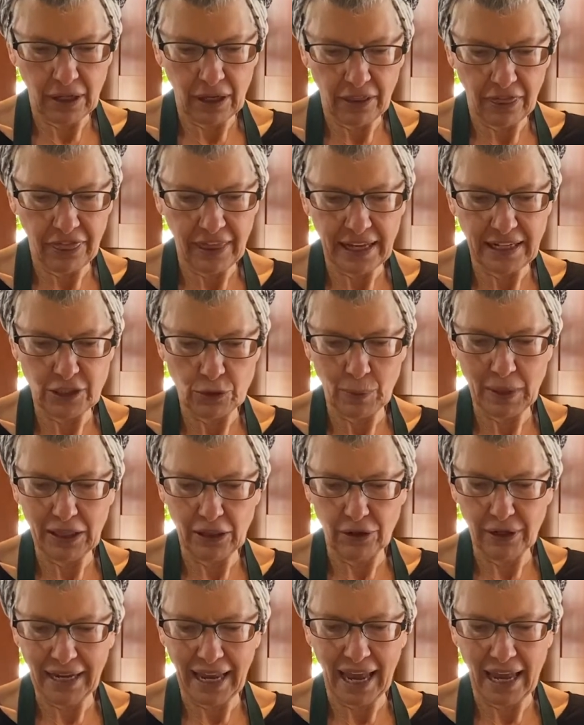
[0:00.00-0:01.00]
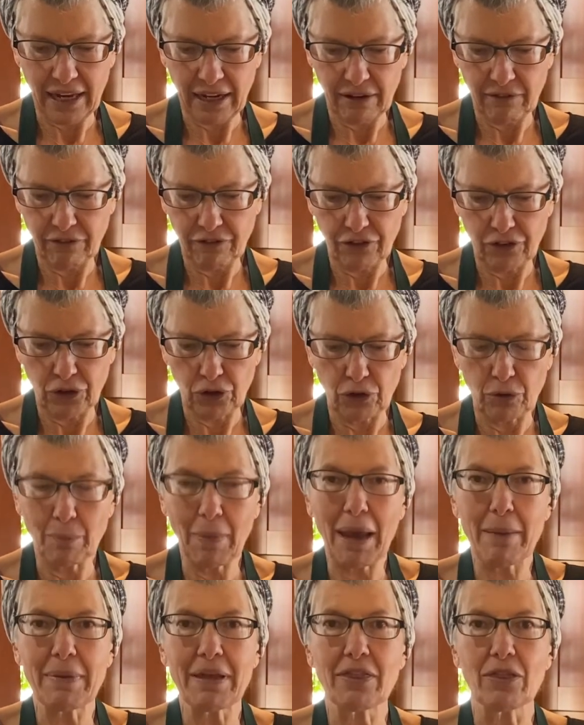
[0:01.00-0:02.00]
things we look at in food,
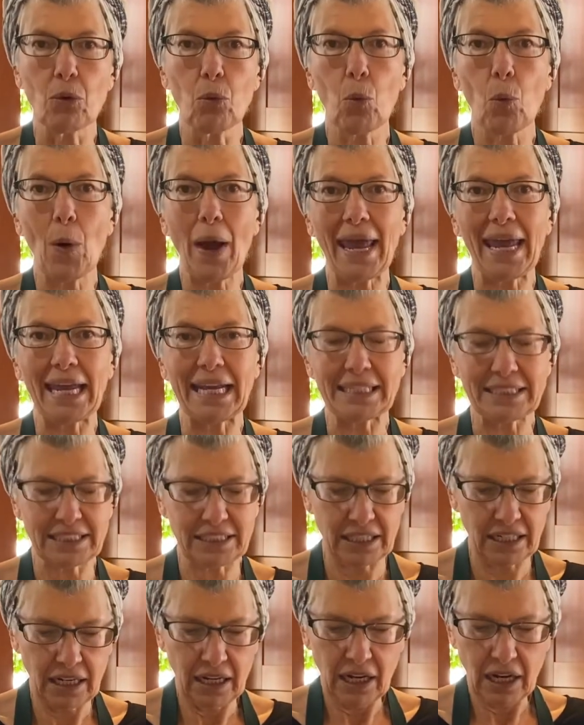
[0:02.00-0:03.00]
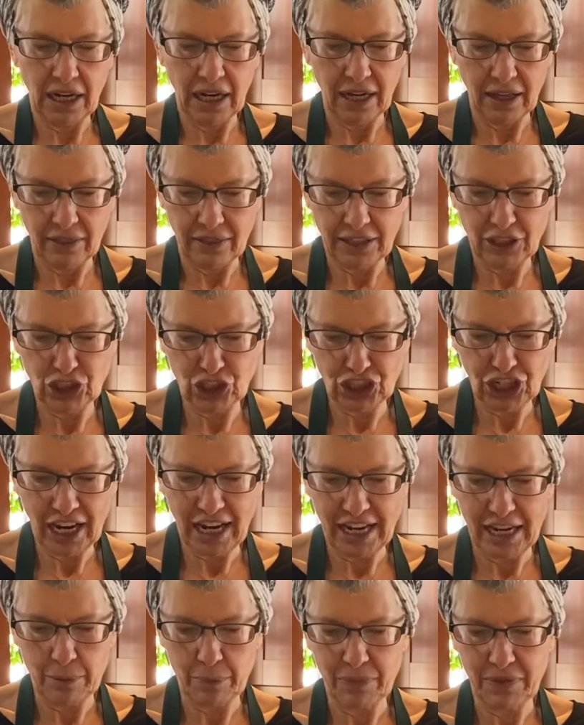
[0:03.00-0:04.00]
maybe the weight, the
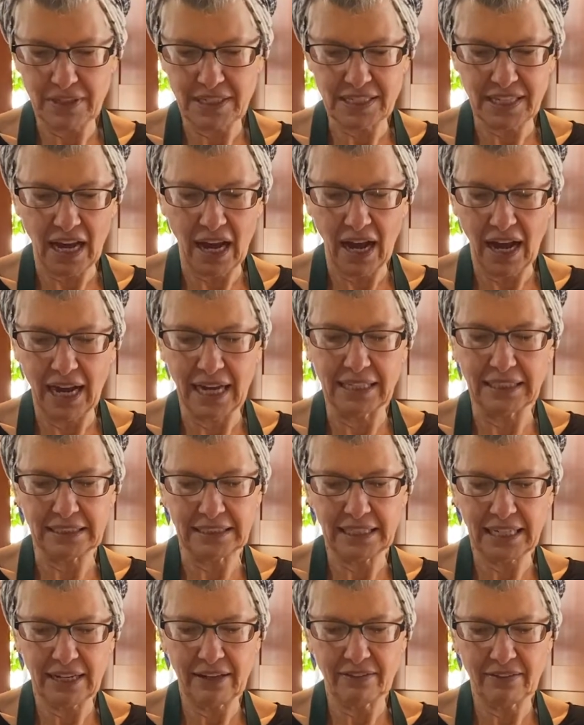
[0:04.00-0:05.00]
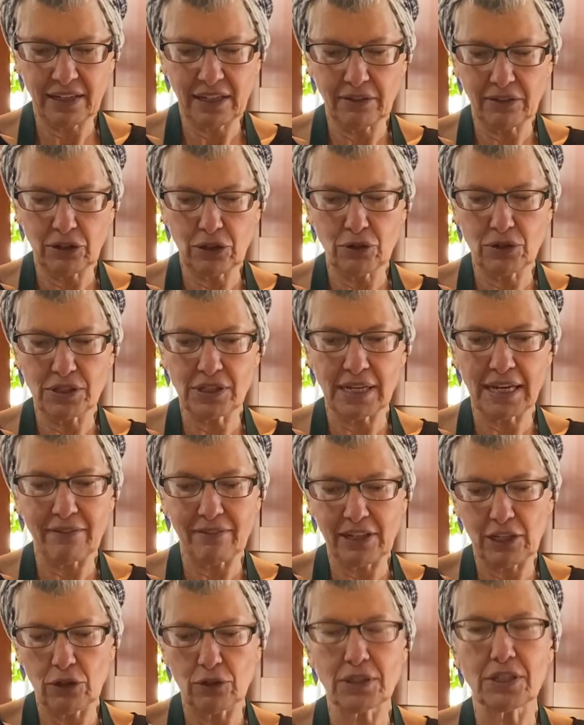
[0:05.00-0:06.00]
shape, the size, even
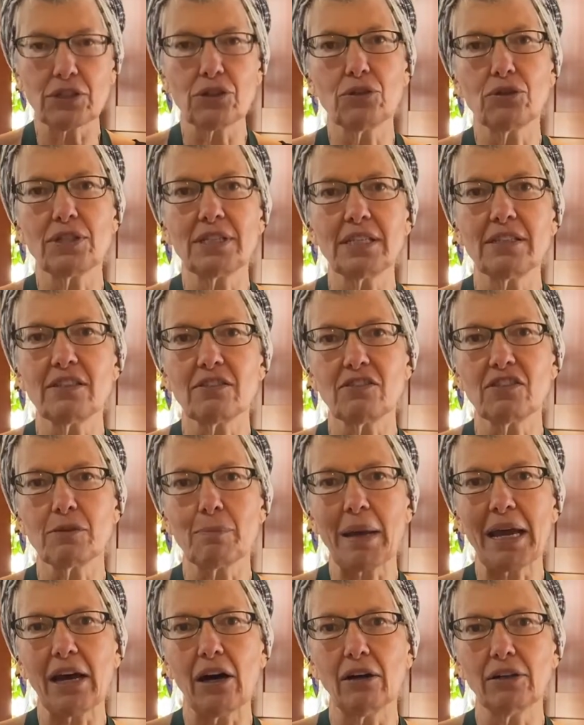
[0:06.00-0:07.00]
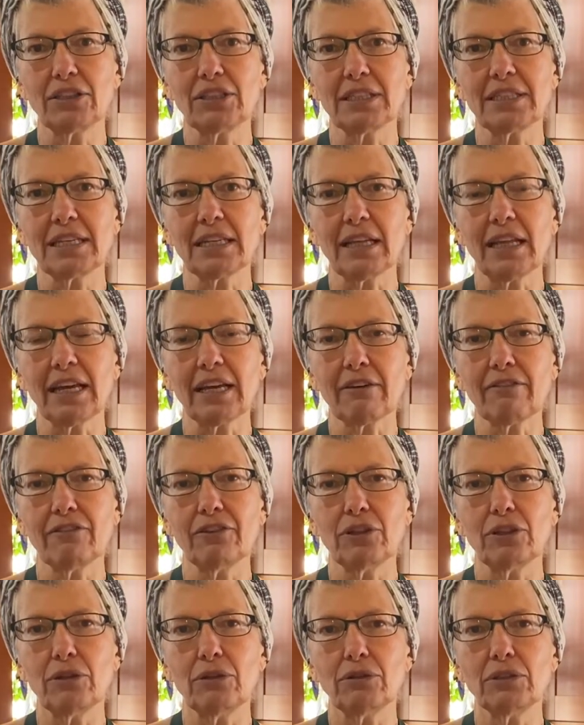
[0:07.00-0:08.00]
using your sense of smell to select
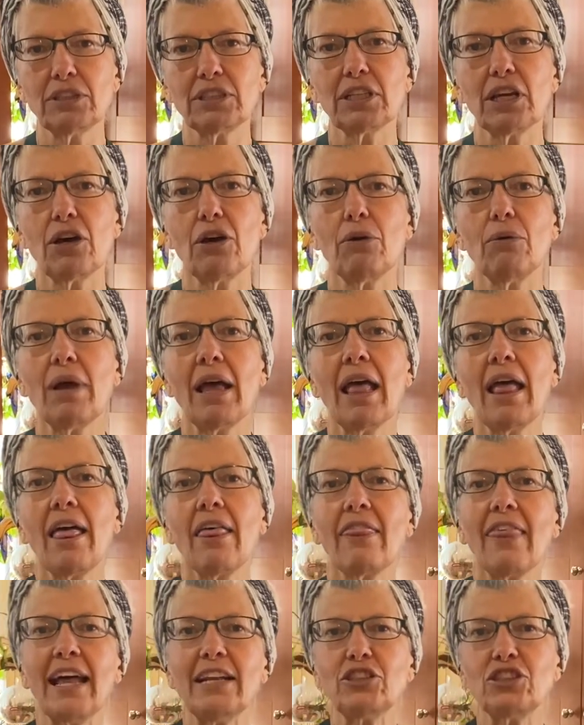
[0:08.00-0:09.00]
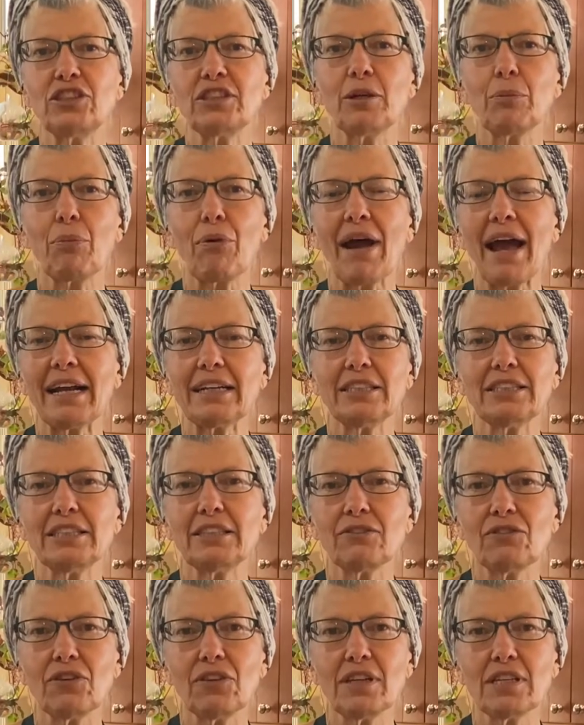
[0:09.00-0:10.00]
food. So that's the practice
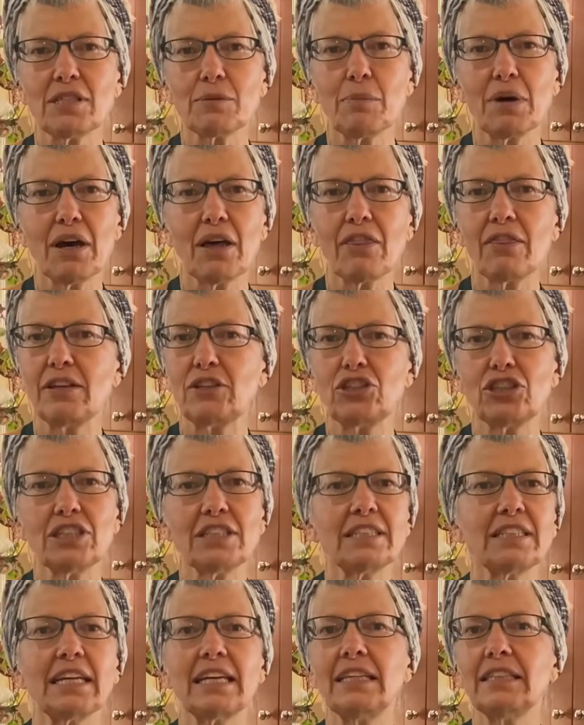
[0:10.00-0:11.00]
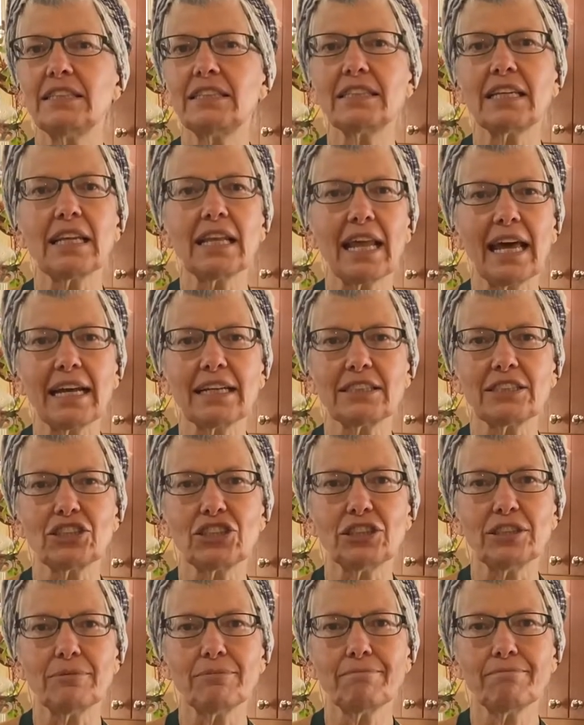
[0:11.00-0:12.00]
for this month, just in
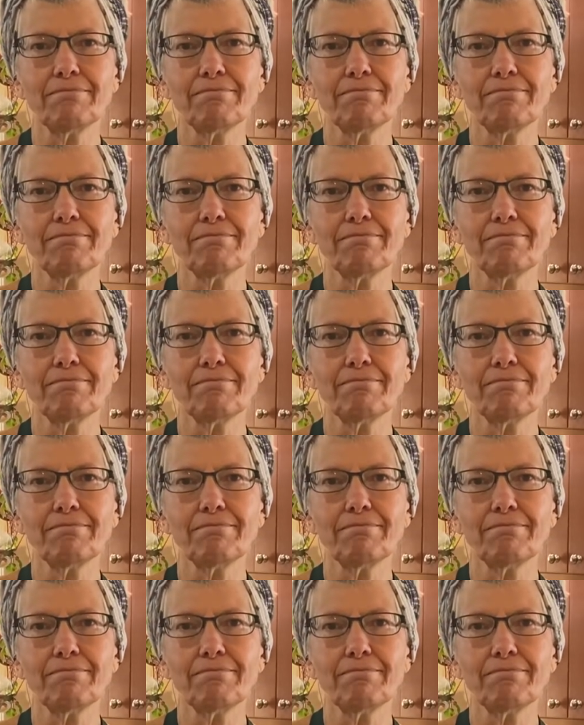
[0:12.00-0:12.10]
selection.